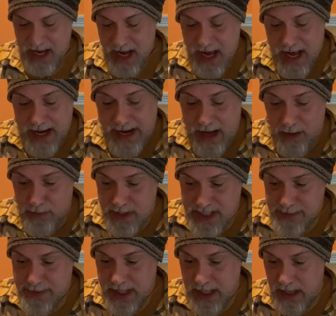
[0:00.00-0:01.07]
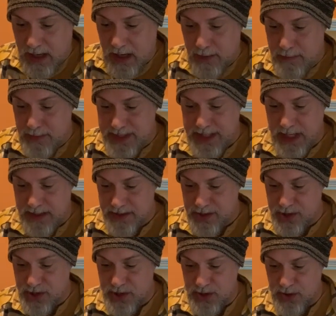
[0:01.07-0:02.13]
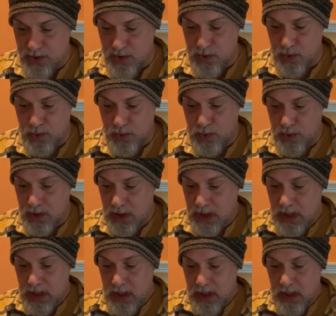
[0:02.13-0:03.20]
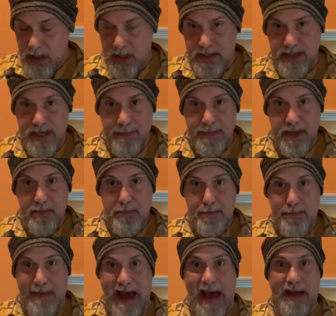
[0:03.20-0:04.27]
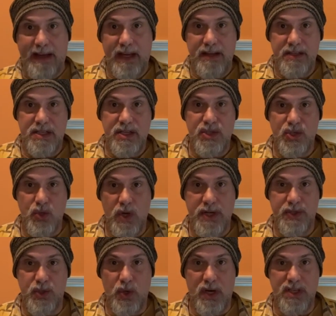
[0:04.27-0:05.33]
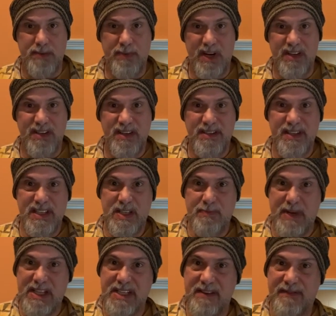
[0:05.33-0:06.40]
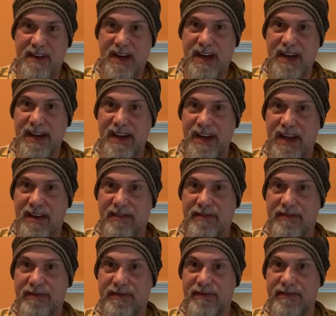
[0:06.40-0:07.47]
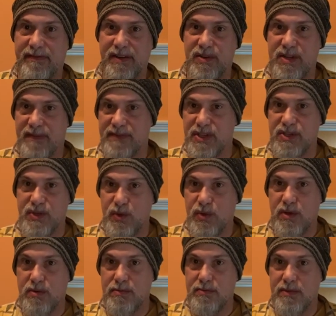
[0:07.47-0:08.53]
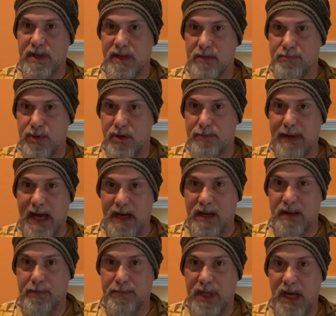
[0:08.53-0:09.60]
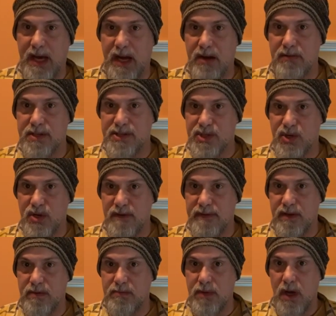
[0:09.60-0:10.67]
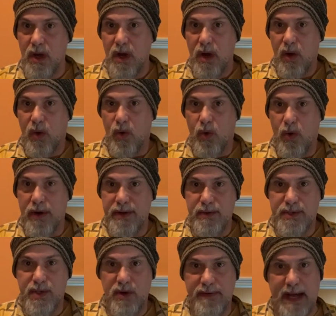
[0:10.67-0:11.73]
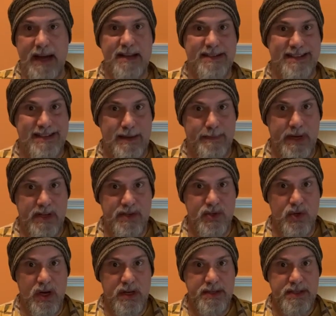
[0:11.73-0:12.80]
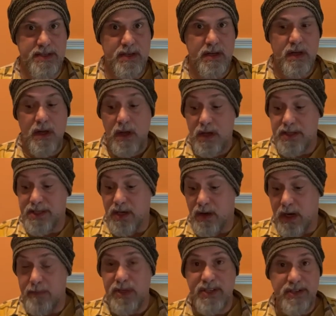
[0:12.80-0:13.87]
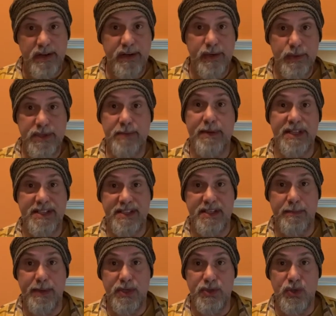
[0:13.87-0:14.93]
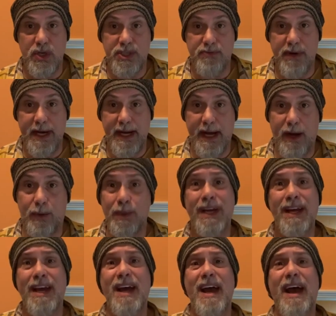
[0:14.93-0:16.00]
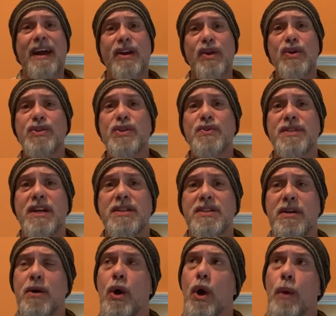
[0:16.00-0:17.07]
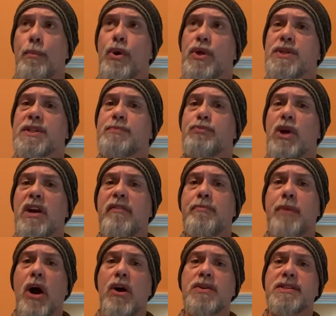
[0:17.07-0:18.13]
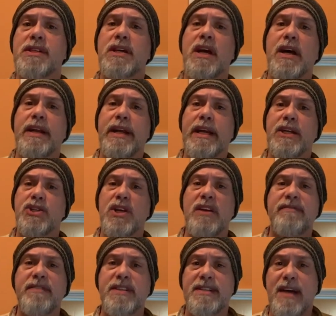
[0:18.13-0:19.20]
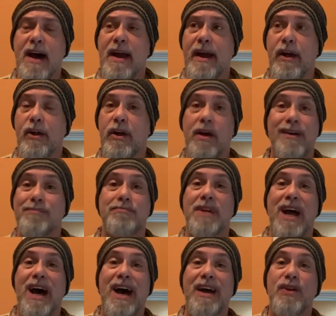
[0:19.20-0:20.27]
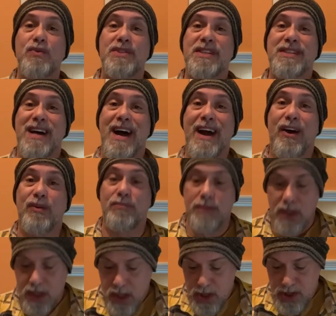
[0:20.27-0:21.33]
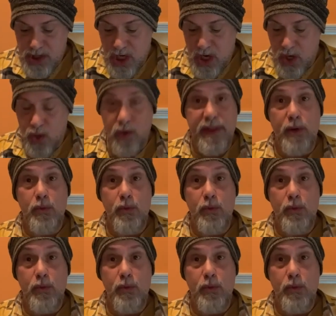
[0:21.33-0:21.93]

Now the recipe says to dip them back into soy sauce, but it doesn't specify if you have to do them and then put them back on the platter and serve them, or you serve it as a dipping sauce. So I'm just going to use them as a dipping sauce right now. And it also said to put a sprig of parsley on each if desired. I don't desire. So there will